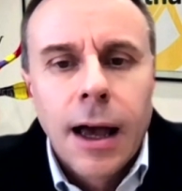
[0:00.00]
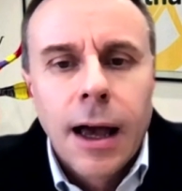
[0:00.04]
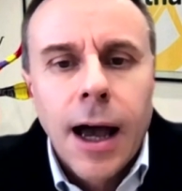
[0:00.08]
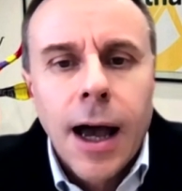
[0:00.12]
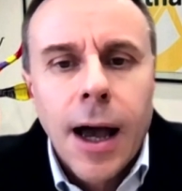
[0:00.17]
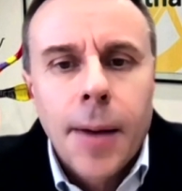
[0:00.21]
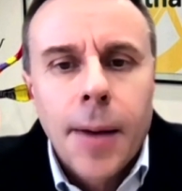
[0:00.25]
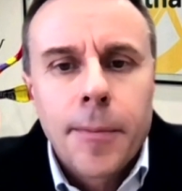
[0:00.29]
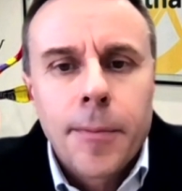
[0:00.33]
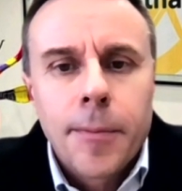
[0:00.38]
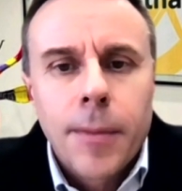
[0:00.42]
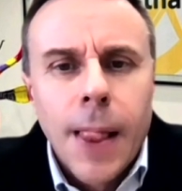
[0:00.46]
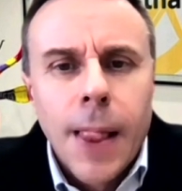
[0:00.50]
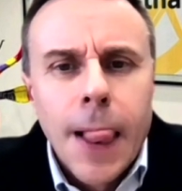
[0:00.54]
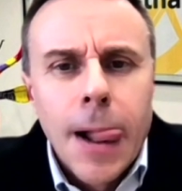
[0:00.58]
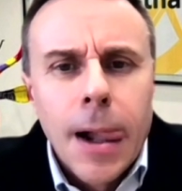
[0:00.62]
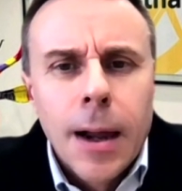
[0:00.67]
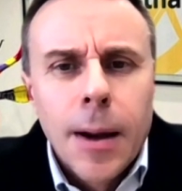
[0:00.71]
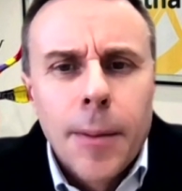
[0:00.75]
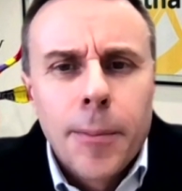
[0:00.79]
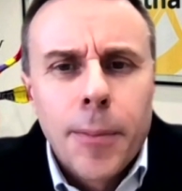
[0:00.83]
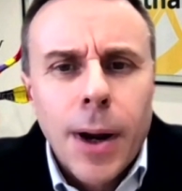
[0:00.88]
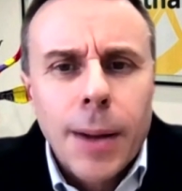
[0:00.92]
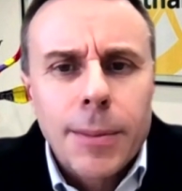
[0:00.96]

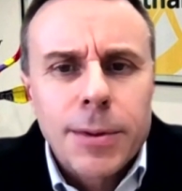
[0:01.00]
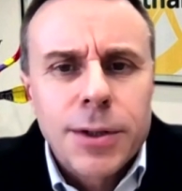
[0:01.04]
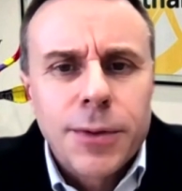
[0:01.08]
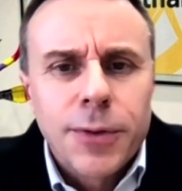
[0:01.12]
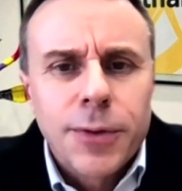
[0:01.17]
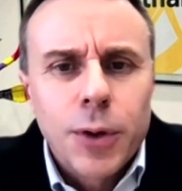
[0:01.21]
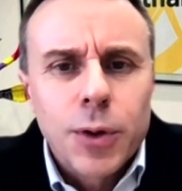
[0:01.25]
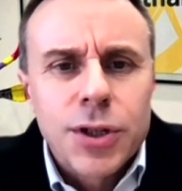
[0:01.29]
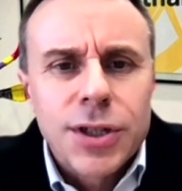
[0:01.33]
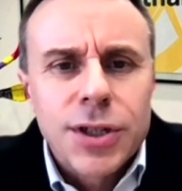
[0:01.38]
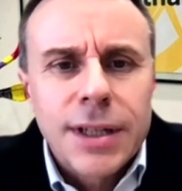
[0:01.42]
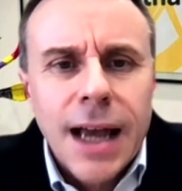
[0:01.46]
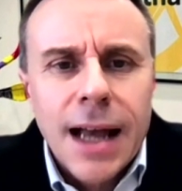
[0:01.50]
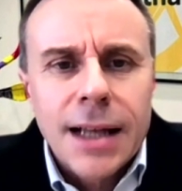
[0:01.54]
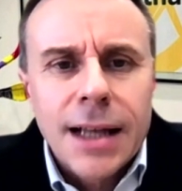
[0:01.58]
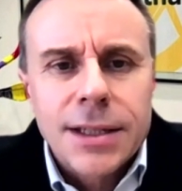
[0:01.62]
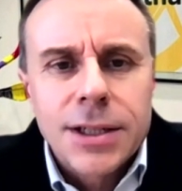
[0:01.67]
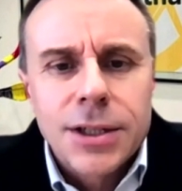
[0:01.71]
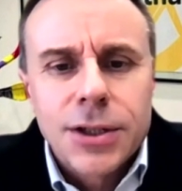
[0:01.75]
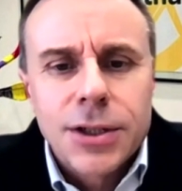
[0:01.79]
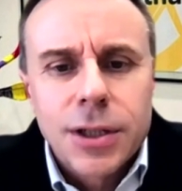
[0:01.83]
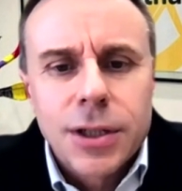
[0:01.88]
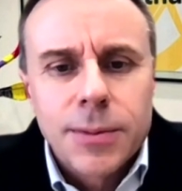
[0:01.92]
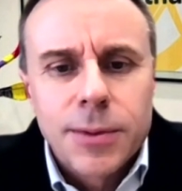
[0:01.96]
Perhaps a few
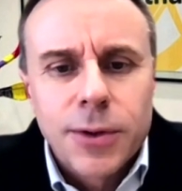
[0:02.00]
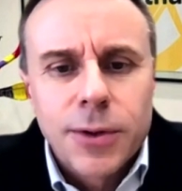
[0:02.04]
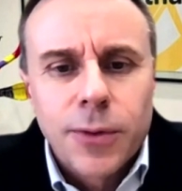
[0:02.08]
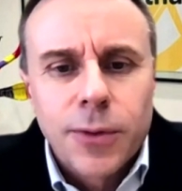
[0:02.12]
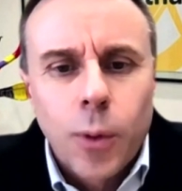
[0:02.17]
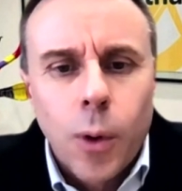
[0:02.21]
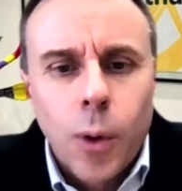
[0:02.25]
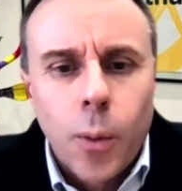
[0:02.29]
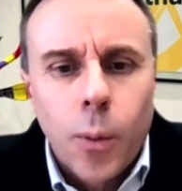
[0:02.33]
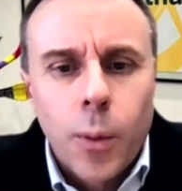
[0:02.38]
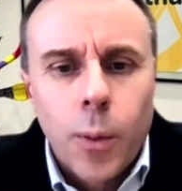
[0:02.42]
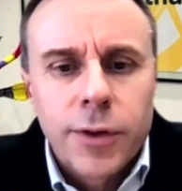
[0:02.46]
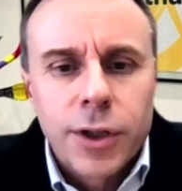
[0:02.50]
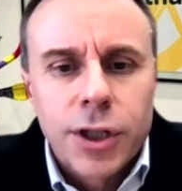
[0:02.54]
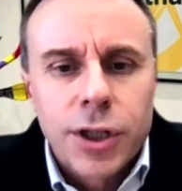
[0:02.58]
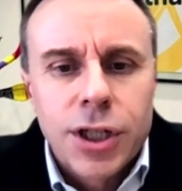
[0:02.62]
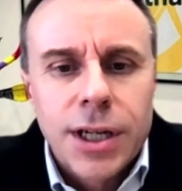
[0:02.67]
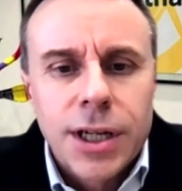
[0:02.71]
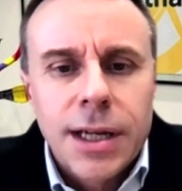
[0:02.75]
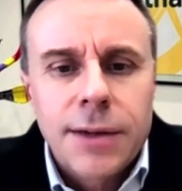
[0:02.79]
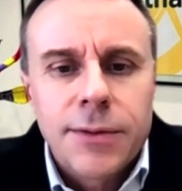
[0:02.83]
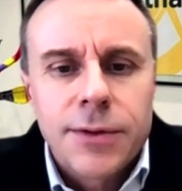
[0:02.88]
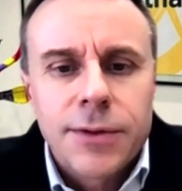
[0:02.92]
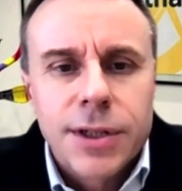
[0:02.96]
stats in terms of what we've
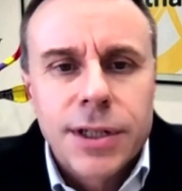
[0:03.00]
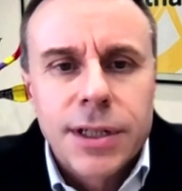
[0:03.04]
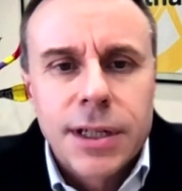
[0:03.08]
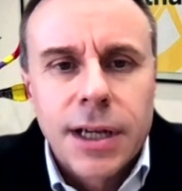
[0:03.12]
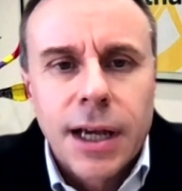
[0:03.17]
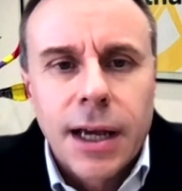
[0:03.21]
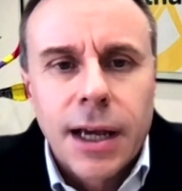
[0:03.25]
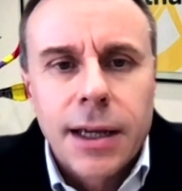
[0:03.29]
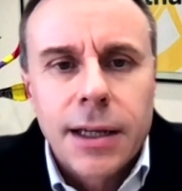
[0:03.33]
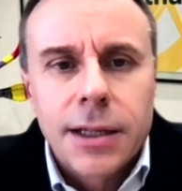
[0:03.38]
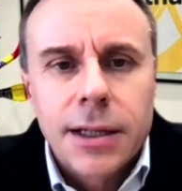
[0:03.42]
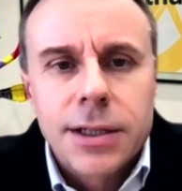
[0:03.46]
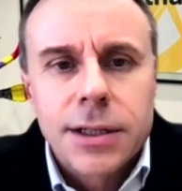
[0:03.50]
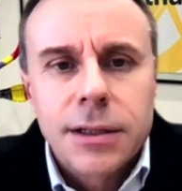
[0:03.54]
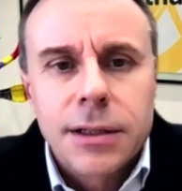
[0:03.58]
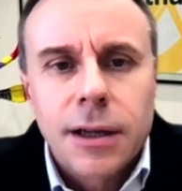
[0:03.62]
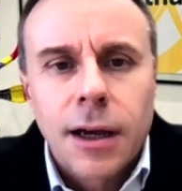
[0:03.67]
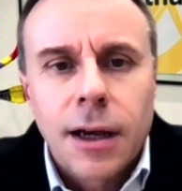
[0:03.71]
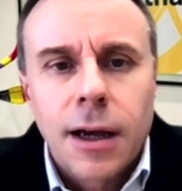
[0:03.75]
achieved to date.